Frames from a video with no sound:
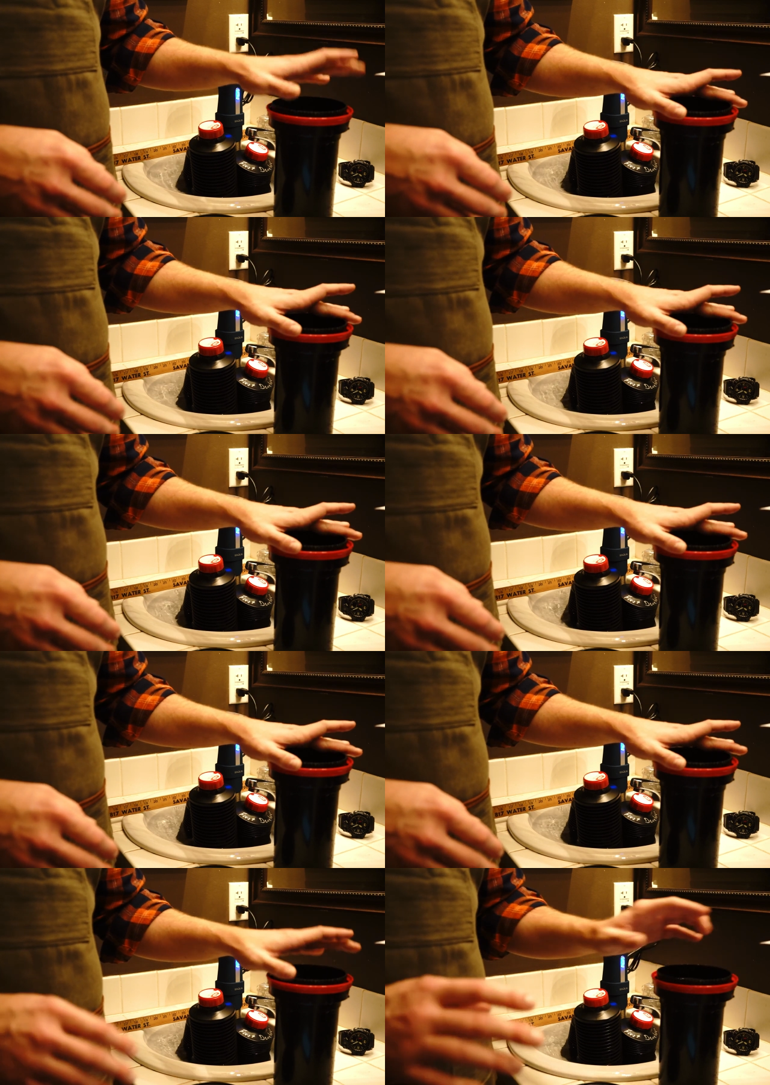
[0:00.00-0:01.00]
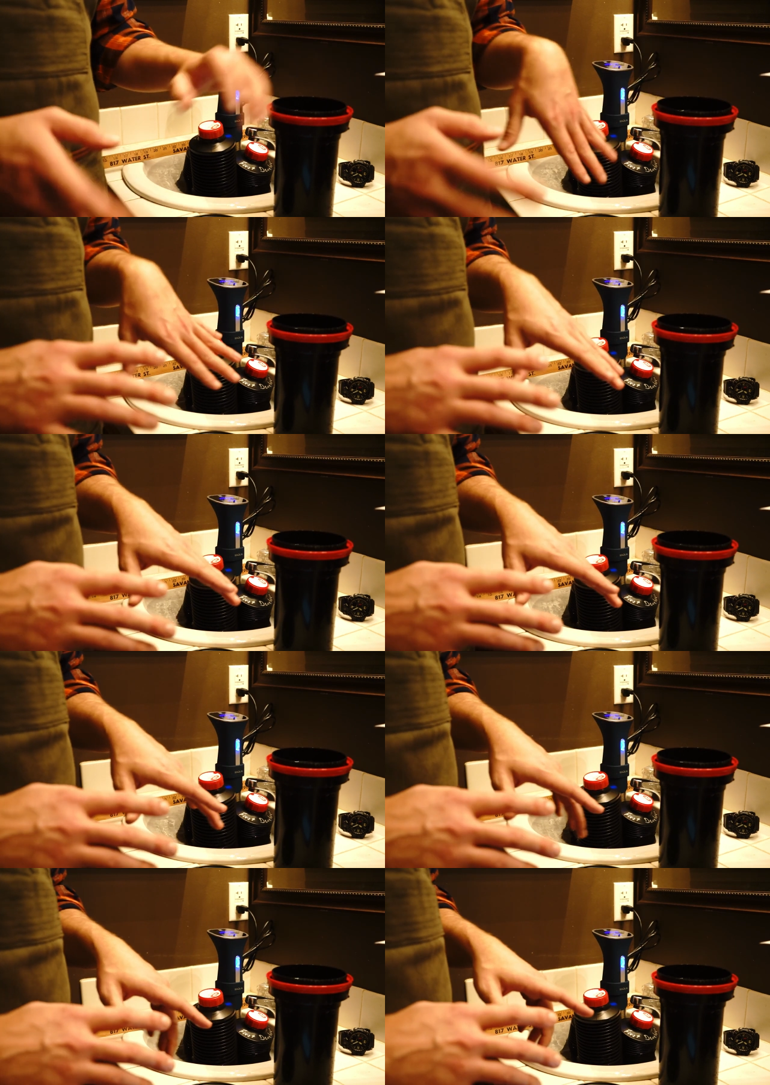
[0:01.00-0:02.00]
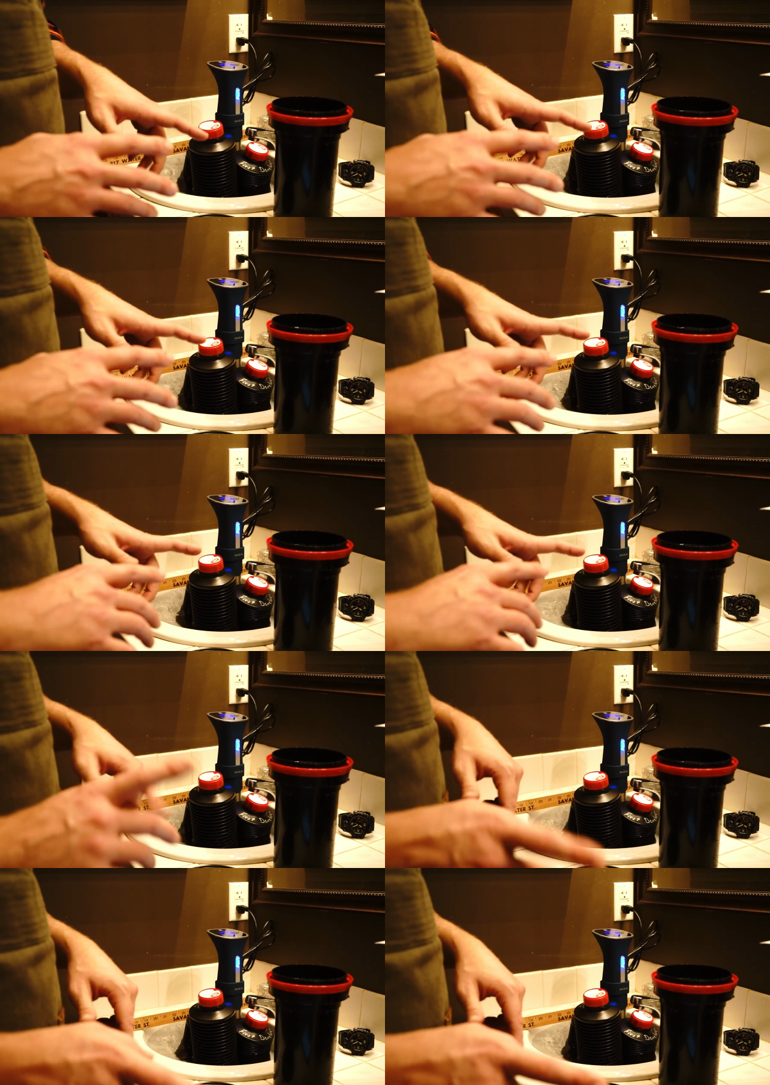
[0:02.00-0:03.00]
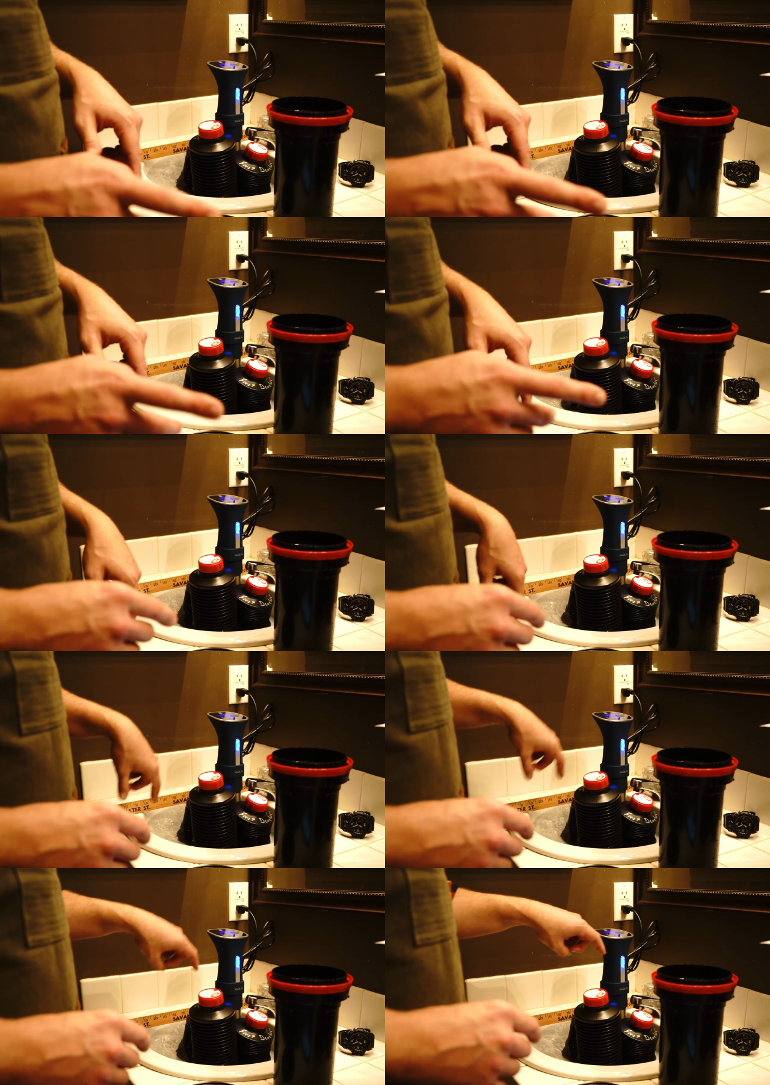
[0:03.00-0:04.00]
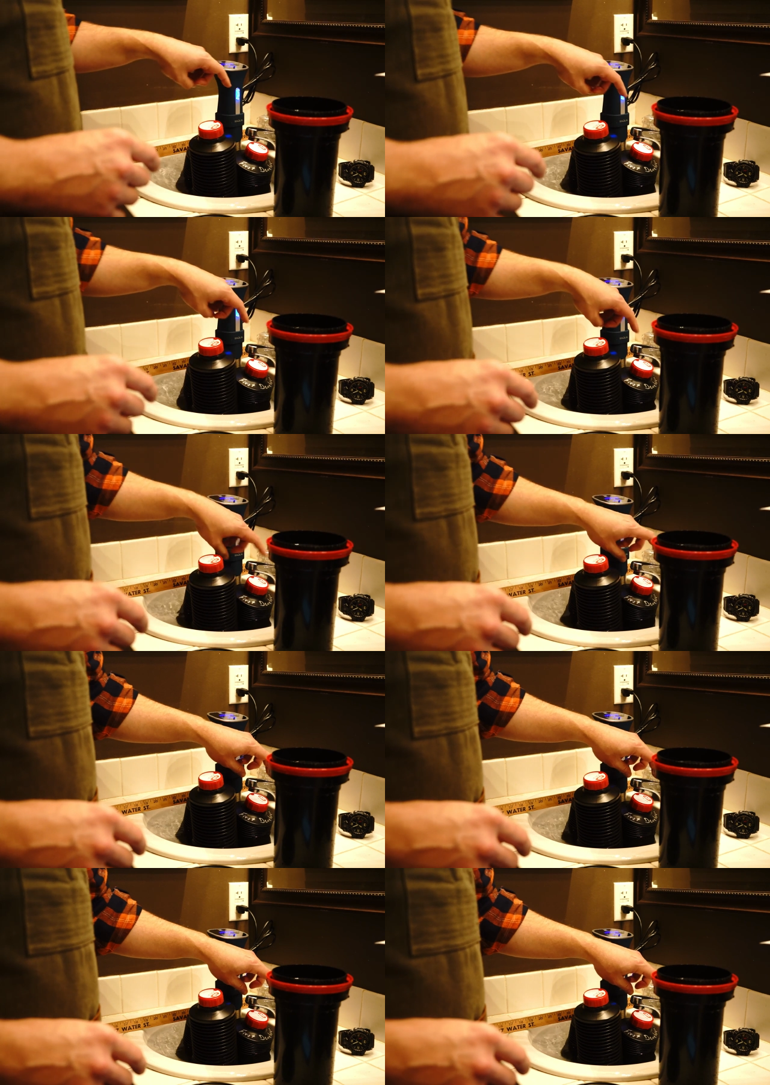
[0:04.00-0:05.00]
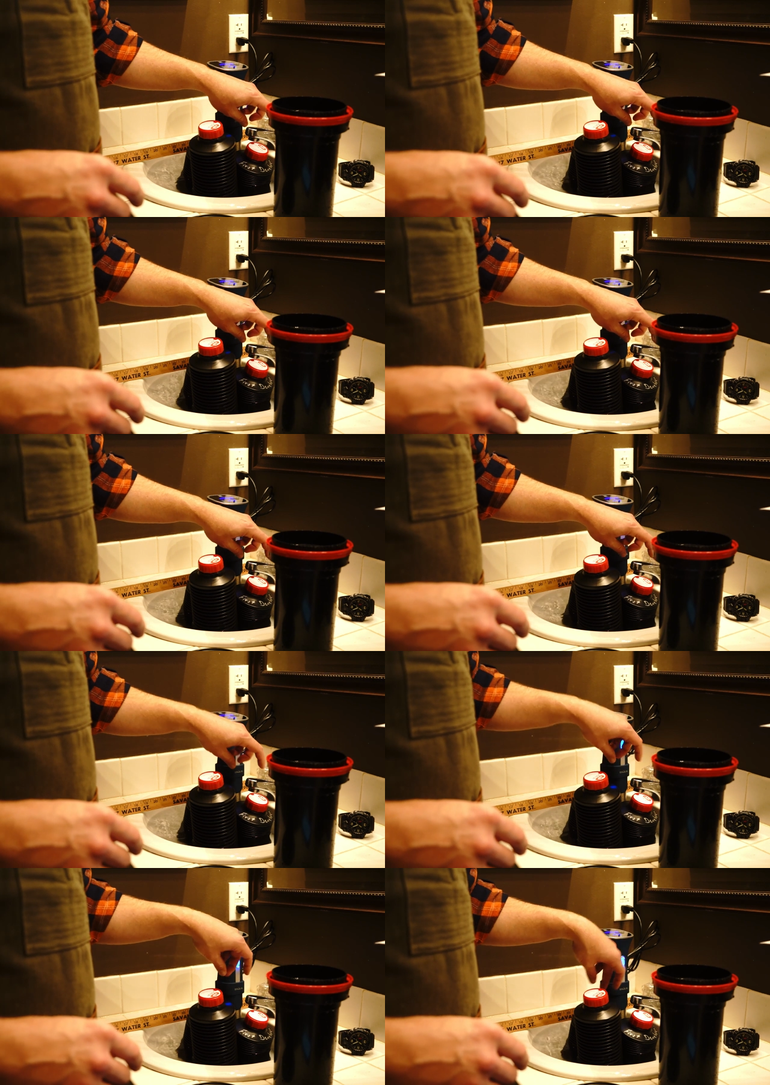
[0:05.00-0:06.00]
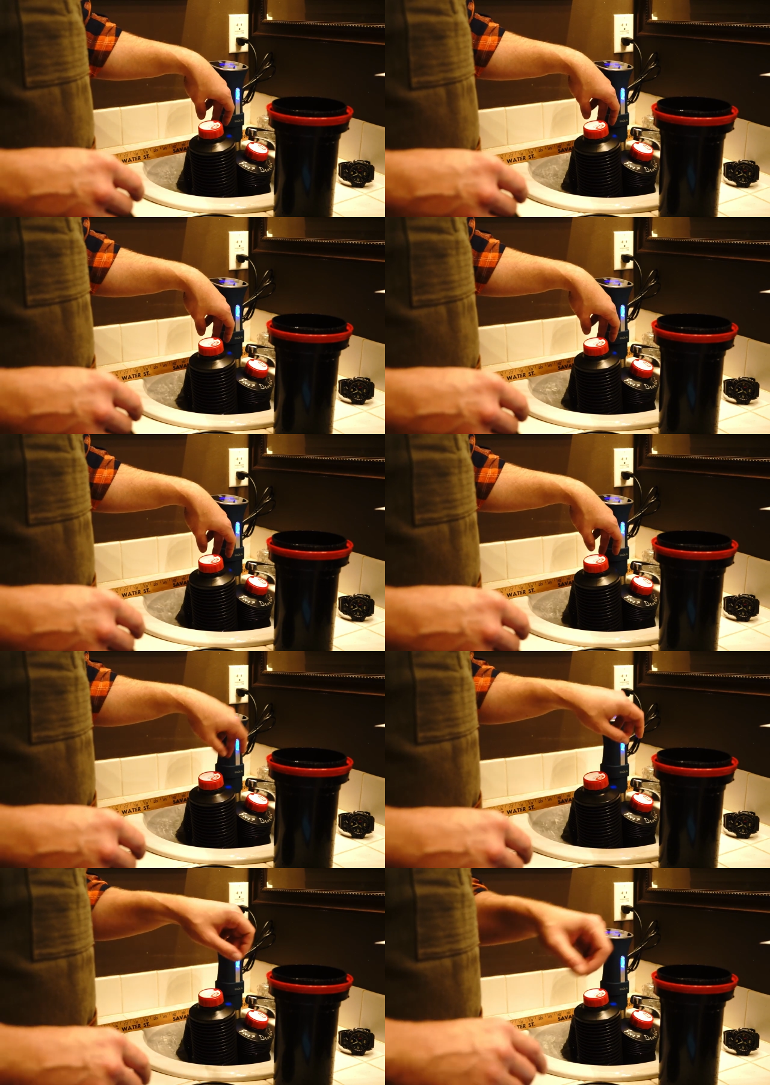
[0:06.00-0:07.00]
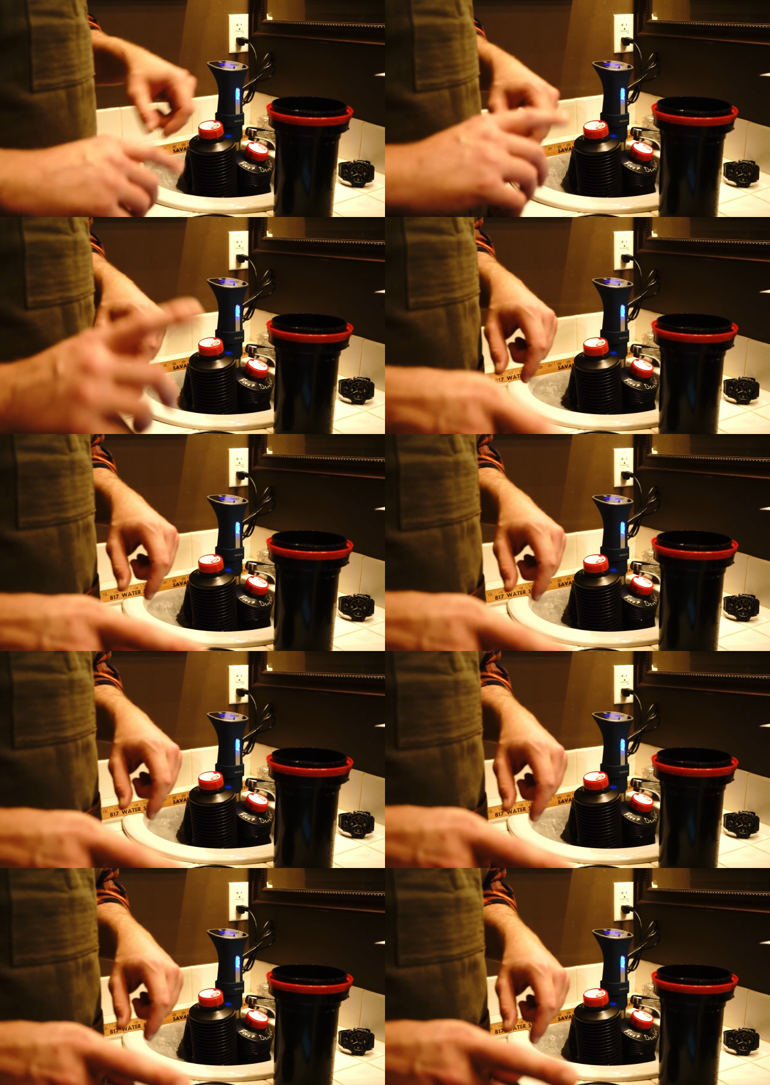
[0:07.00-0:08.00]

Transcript: Nobody's mouth can be seen.